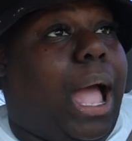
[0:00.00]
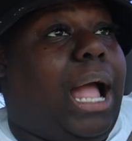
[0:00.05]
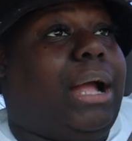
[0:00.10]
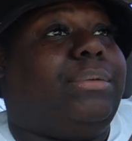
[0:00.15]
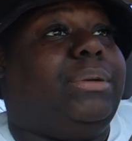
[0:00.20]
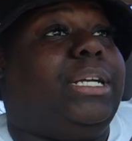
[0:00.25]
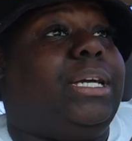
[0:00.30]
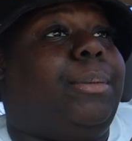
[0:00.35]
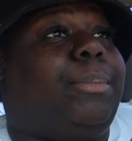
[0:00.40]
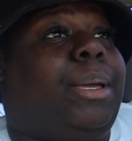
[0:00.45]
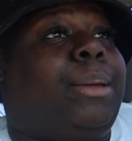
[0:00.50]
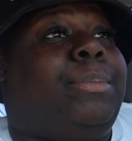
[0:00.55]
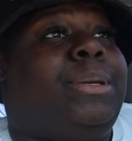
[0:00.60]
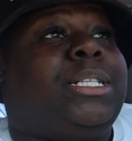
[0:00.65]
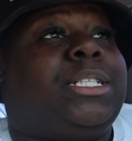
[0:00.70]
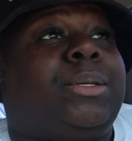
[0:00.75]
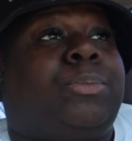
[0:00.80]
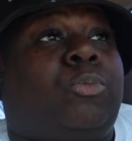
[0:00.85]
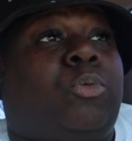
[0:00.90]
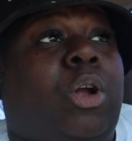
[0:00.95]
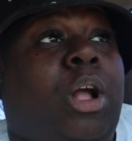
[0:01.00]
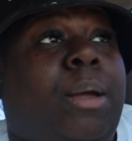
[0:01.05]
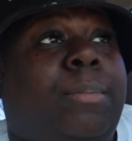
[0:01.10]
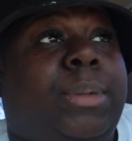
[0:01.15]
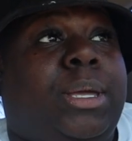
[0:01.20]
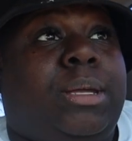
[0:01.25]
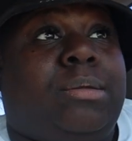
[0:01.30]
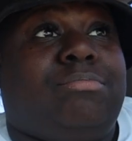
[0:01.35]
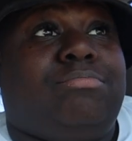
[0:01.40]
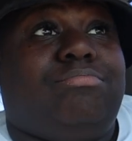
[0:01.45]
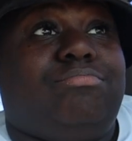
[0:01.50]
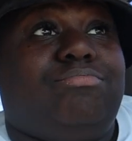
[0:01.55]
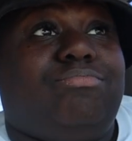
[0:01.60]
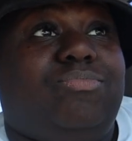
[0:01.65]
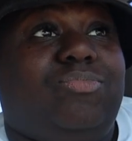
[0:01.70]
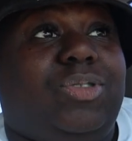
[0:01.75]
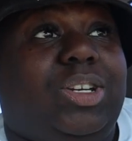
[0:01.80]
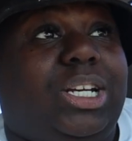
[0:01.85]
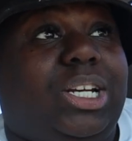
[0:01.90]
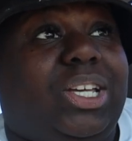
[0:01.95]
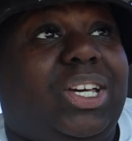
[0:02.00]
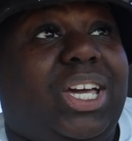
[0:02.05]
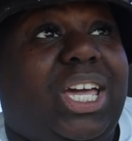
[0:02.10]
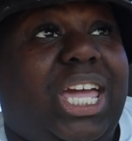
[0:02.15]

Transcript: I really could make me some ramen with a little